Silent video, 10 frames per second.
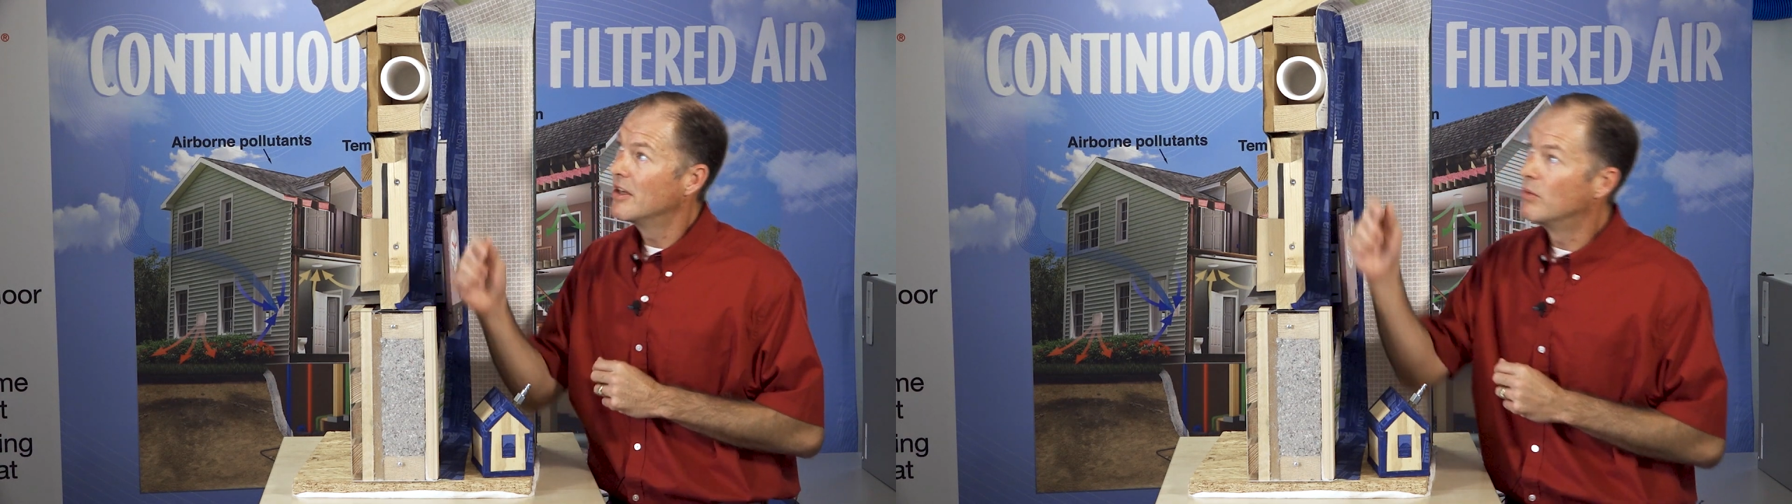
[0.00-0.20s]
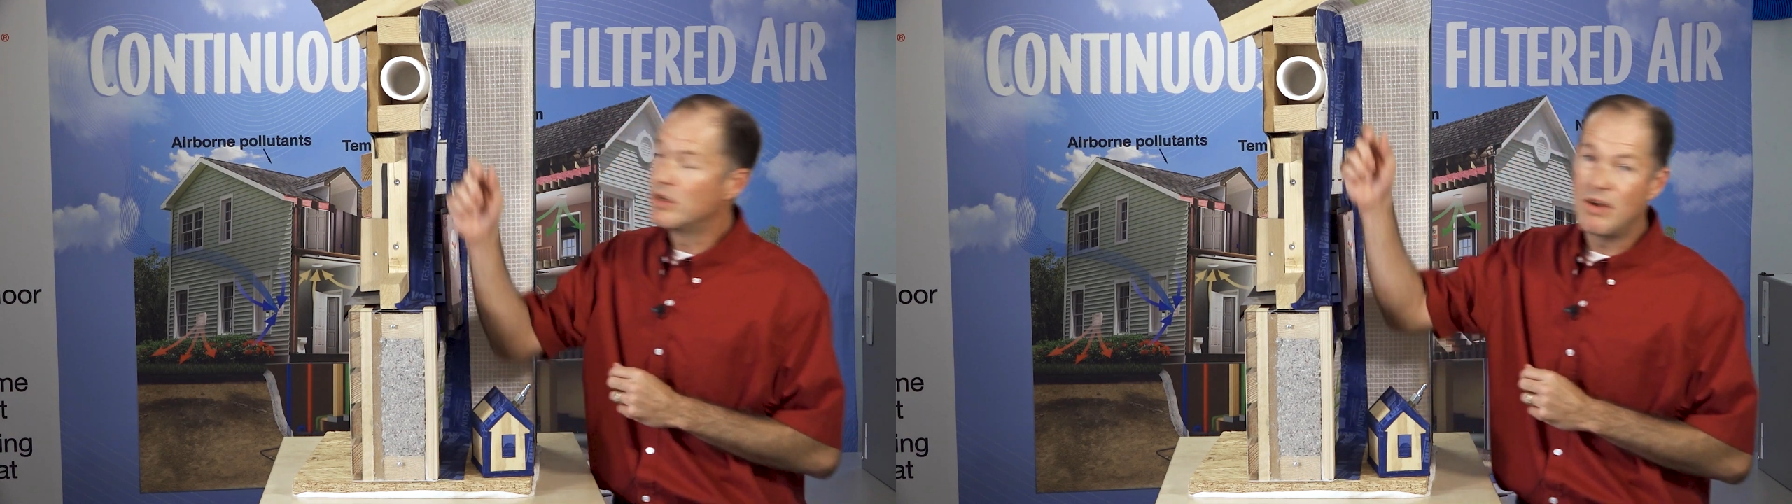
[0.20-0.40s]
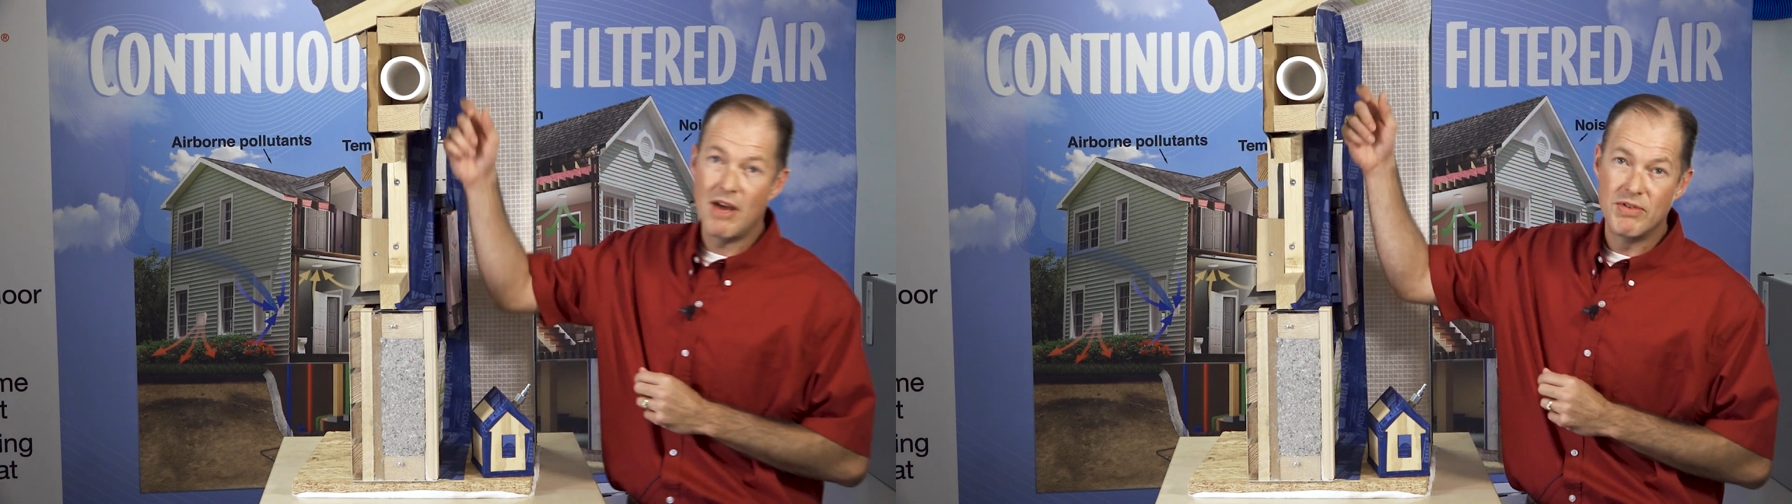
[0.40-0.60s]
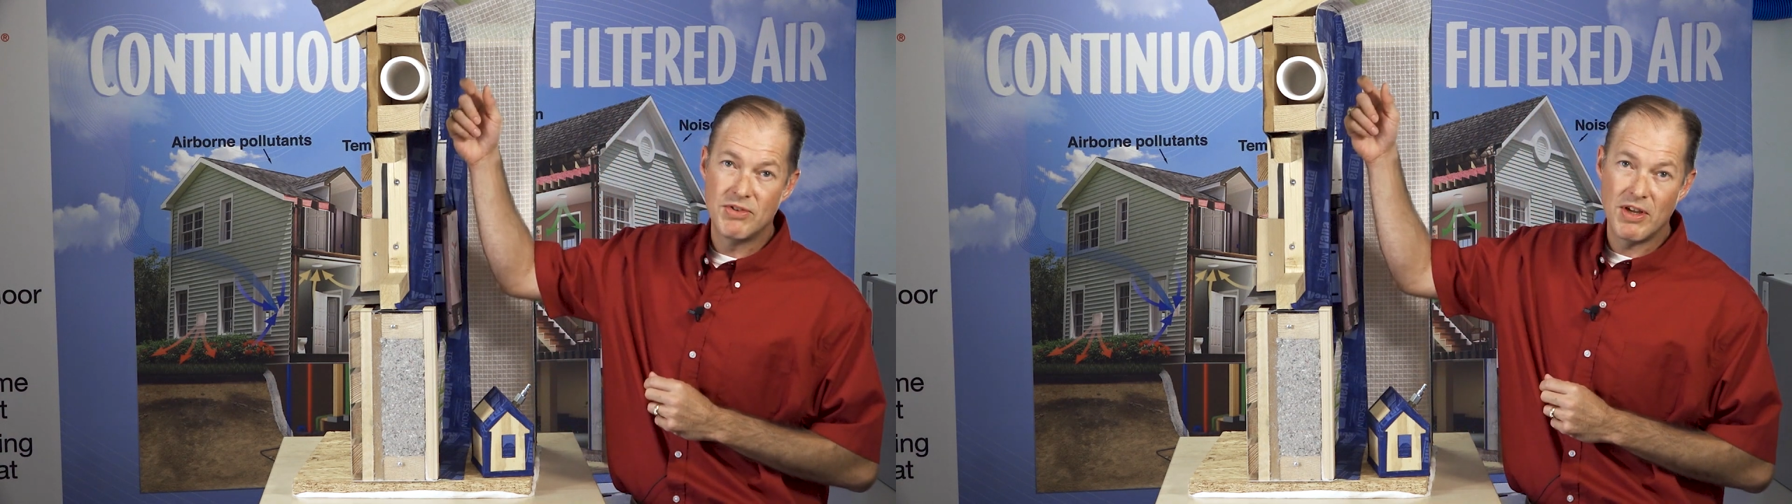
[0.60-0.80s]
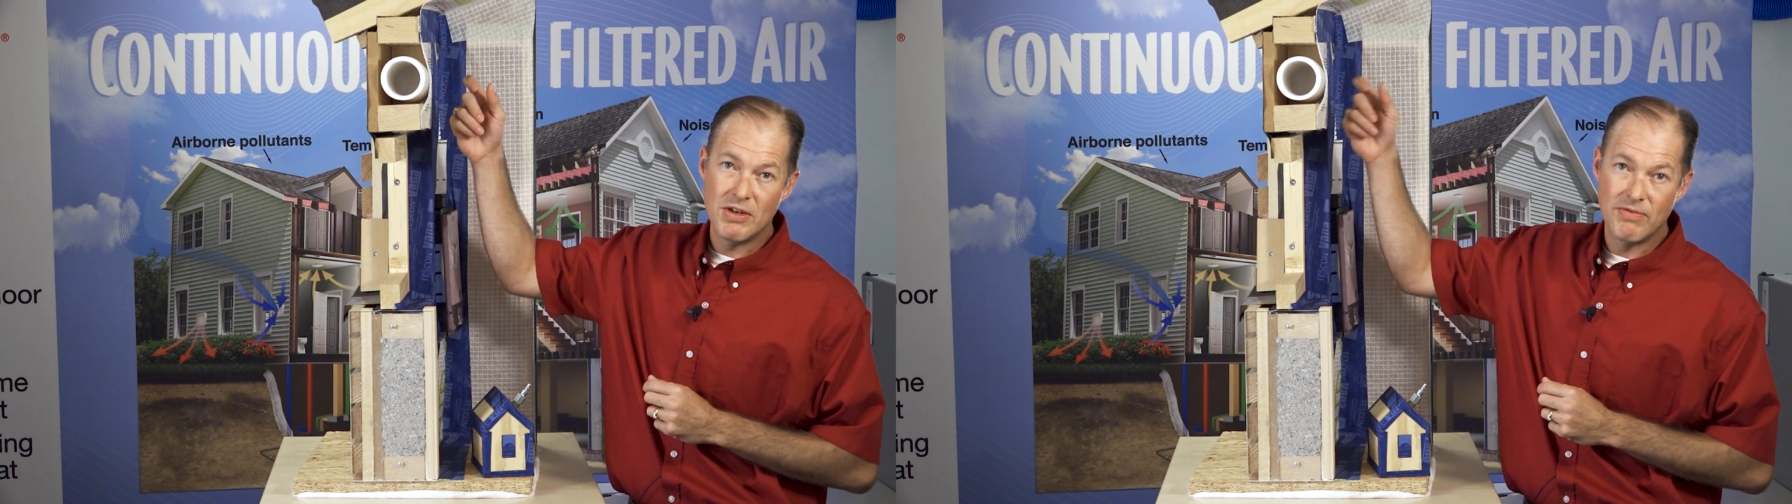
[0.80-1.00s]
when you have a
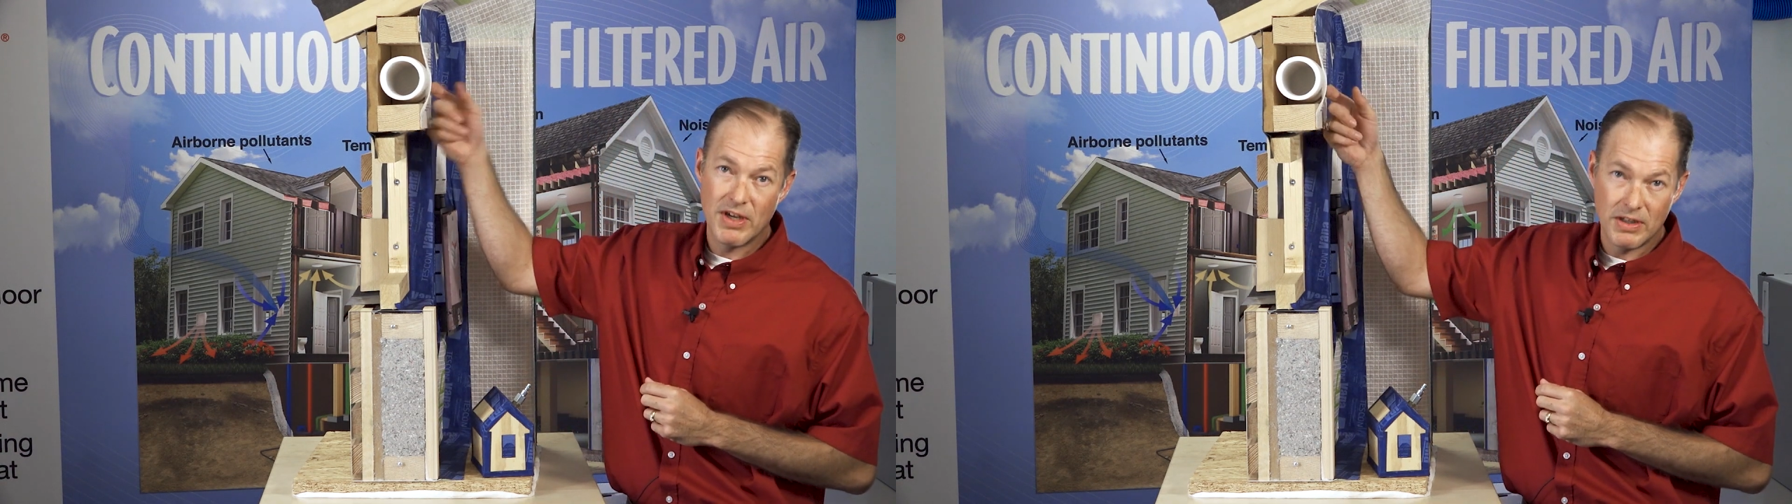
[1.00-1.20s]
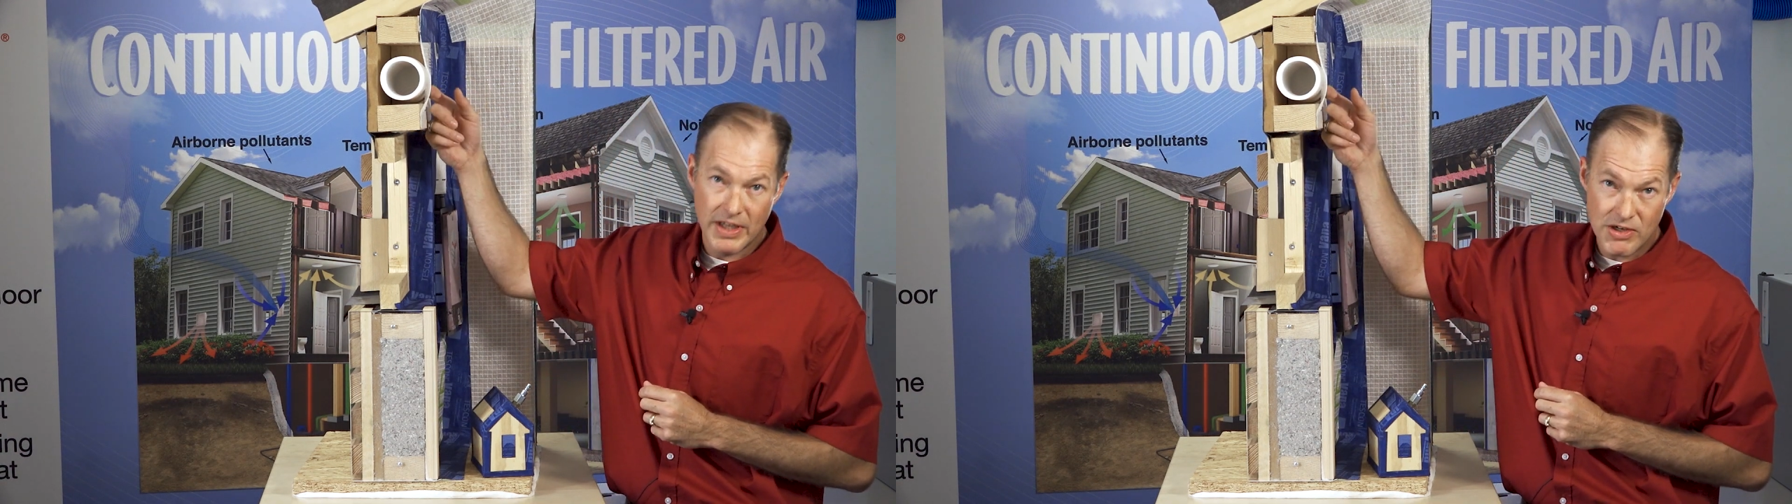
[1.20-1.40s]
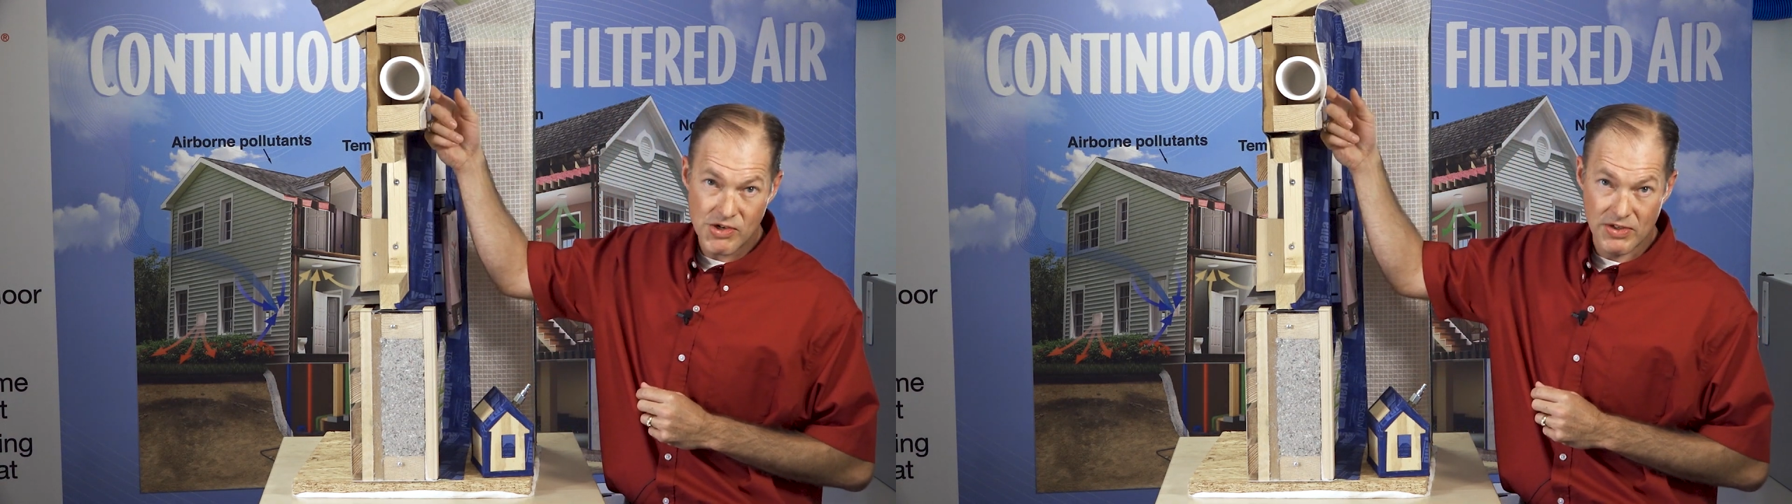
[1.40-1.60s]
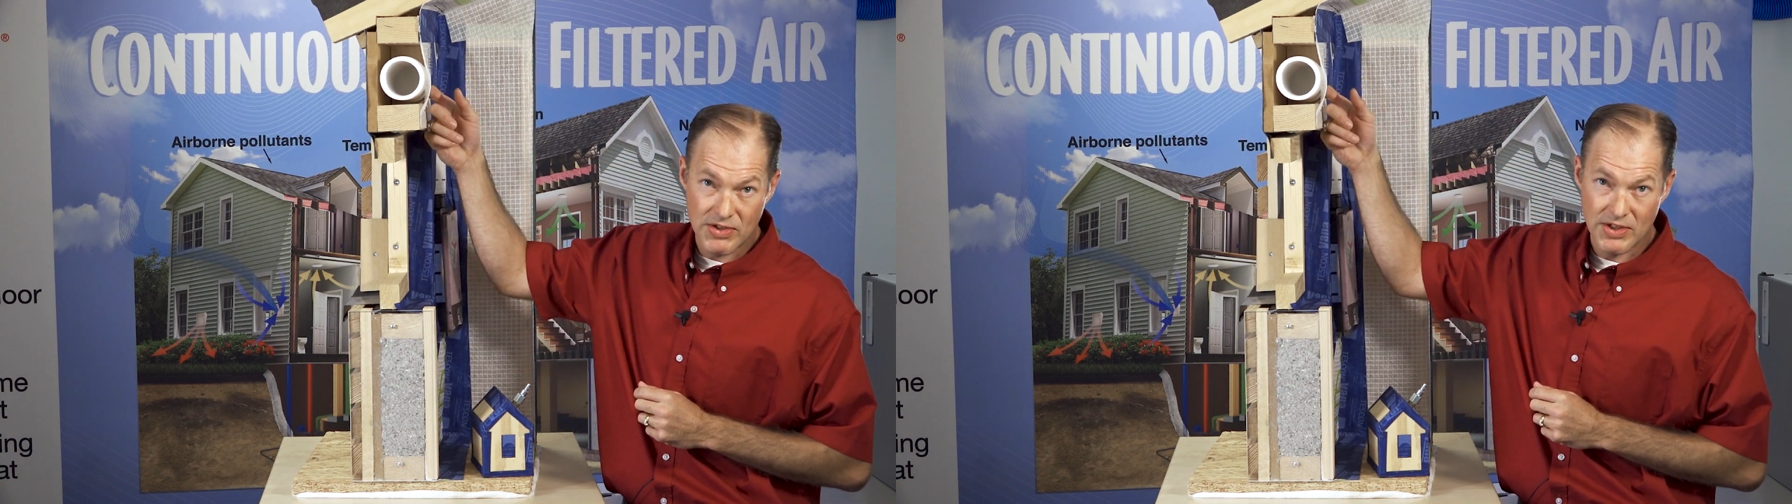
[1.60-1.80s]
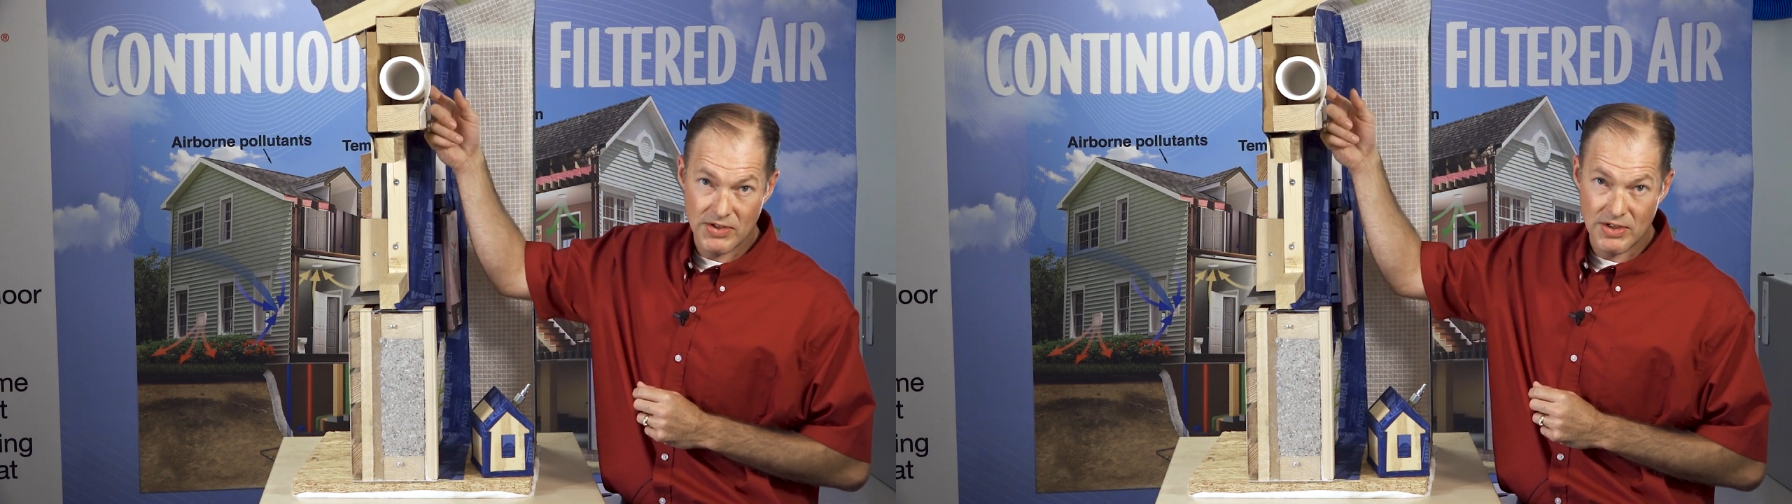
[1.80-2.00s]
Zehnder ventilation
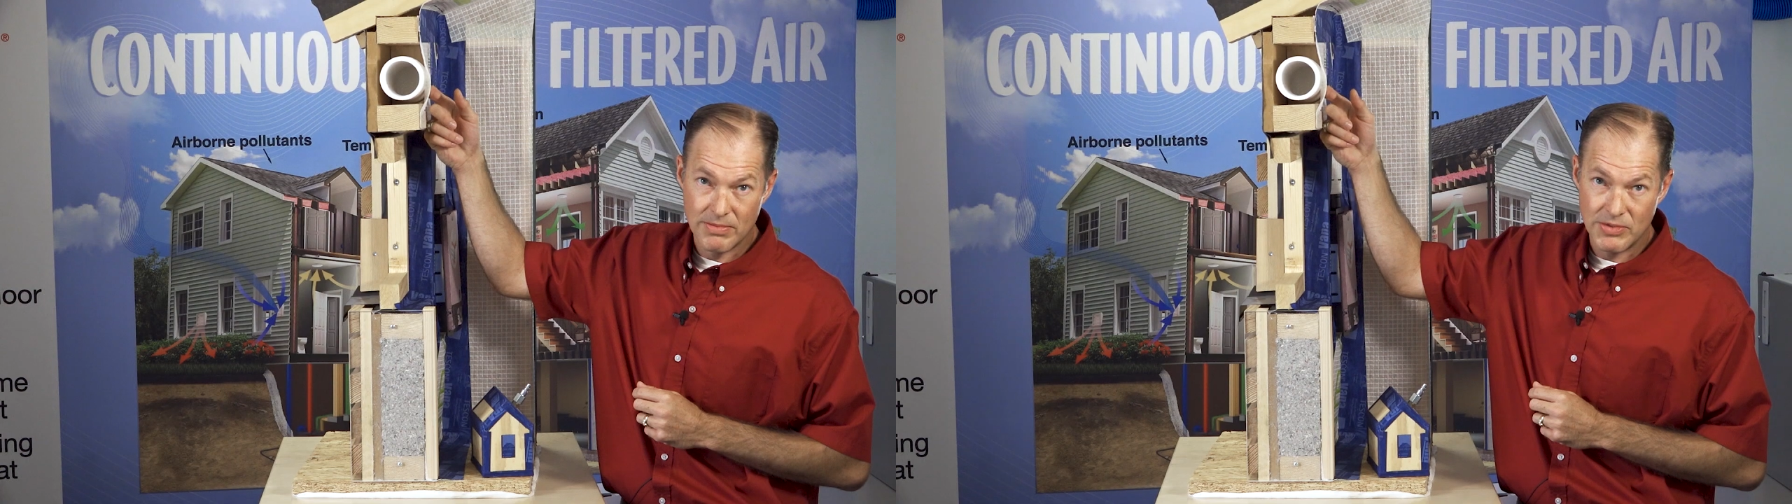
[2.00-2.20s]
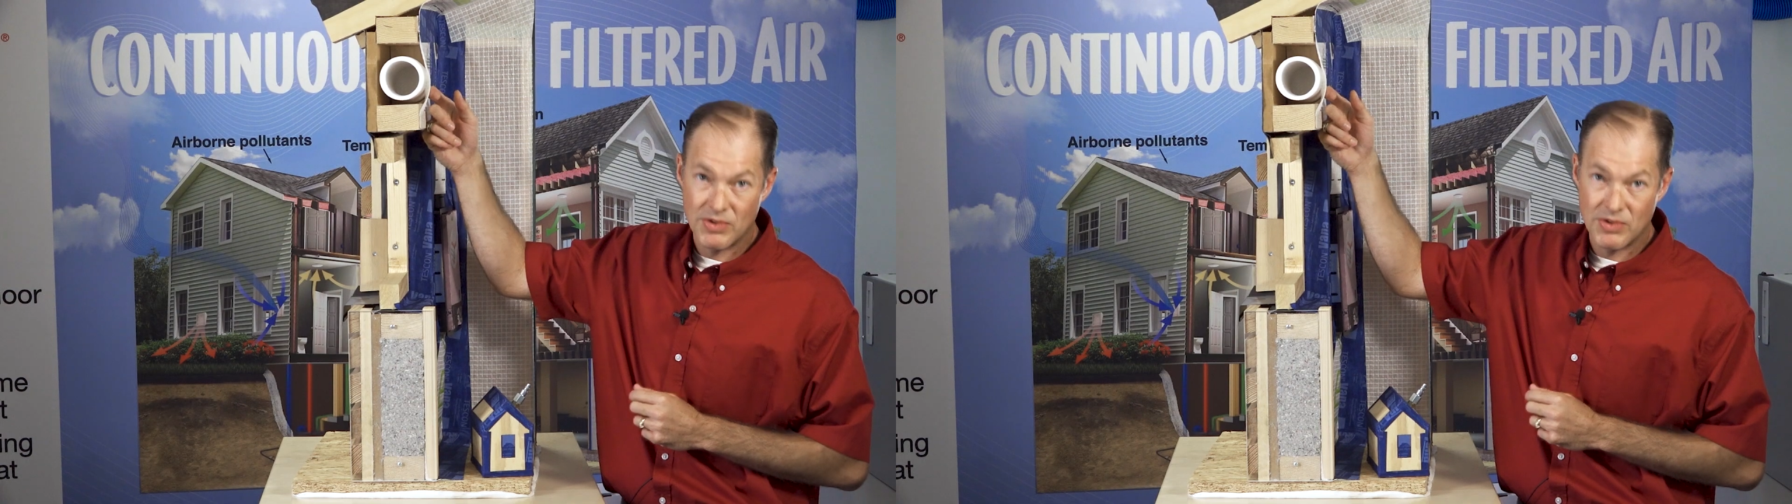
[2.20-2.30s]
system.